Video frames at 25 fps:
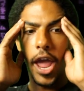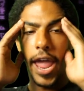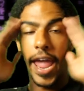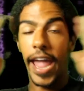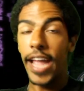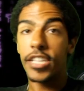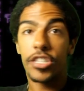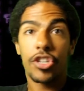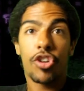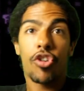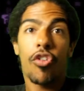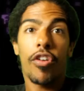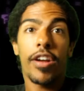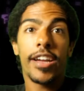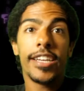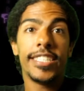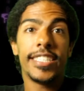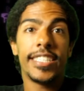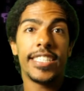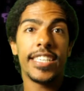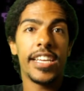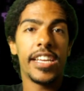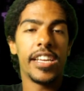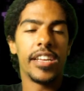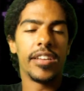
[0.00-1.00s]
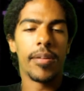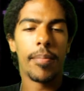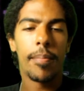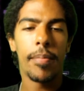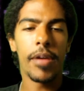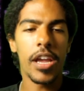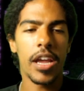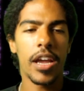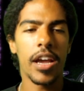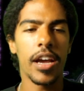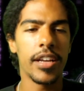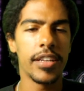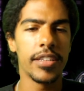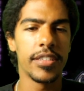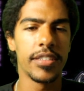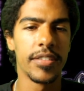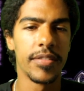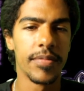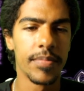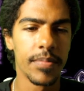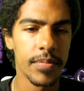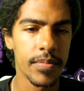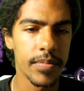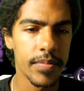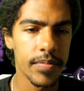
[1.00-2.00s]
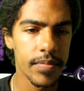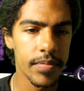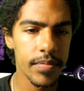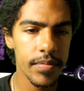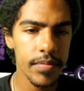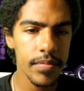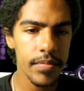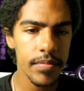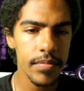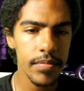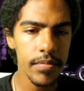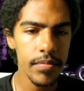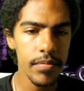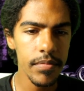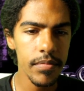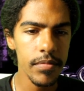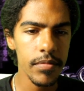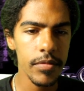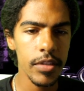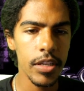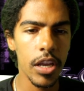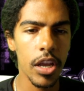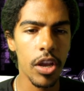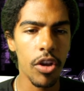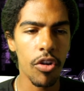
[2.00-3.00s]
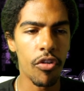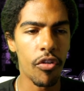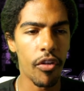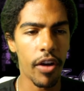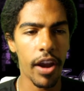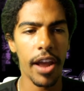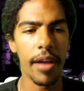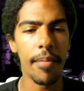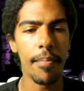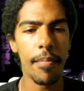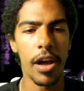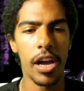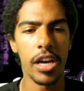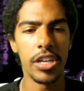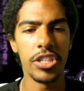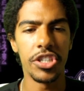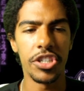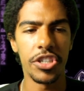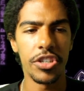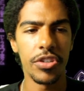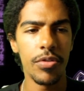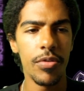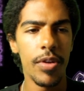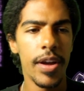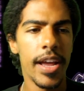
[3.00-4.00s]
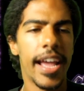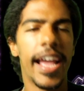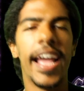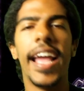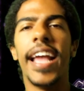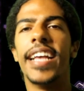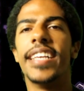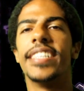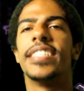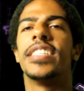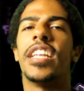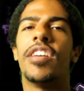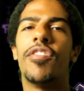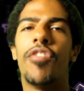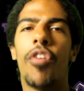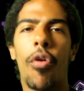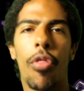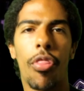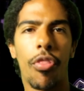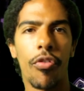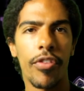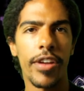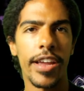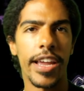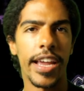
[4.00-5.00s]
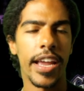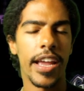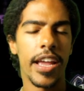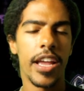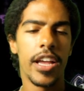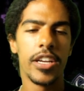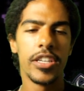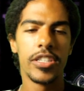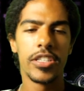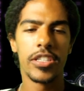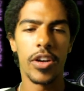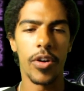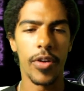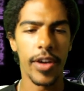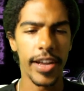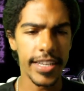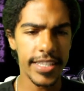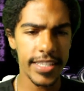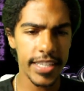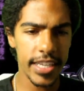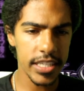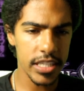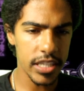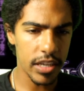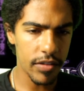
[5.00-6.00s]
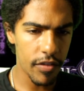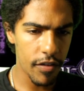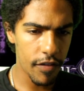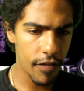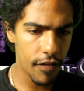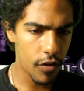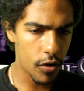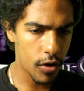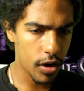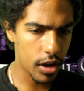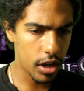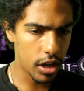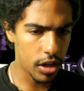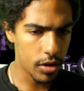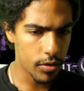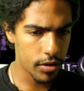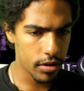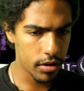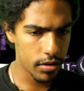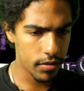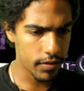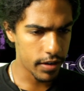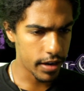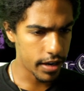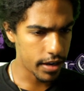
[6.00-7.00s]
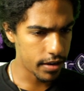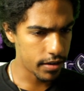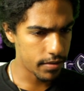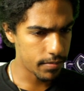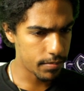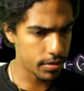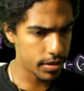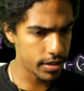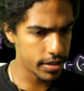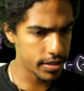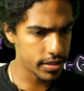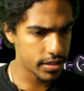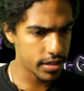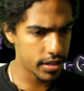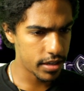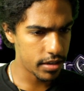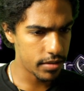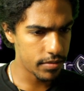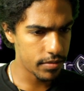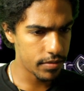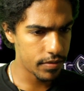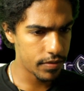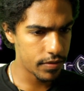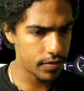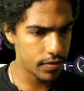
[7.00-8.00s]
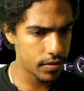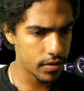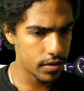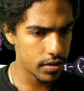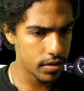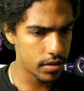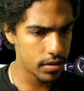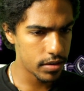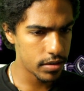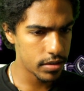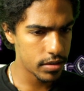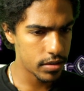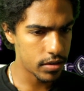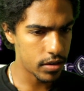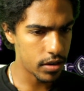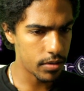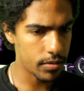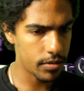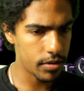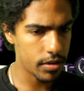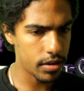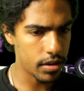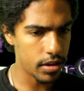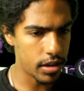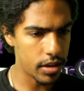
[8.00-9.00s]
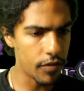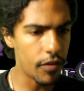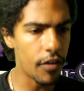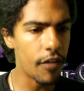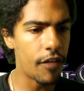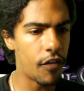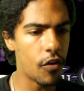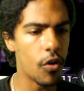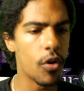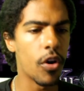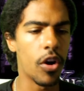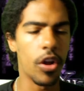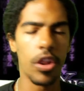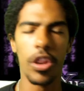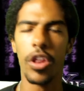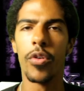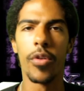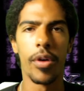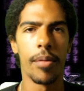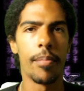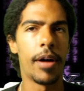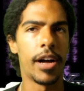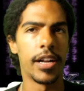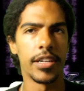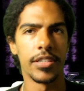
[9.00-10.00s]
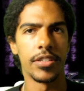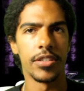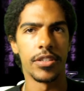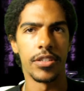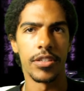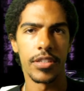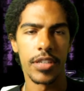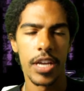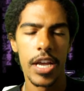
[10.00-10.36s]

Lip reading: It's crazy because Grand Maju is level 3. So it says level 4 or lower, right? Please say level 4 or lower monsters.